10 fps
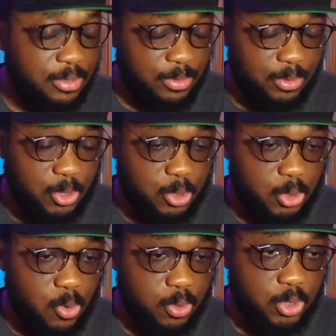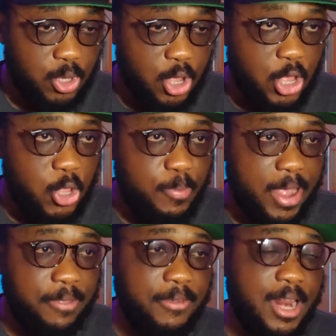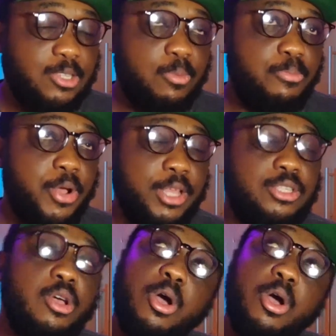your songs, you might feel at some point,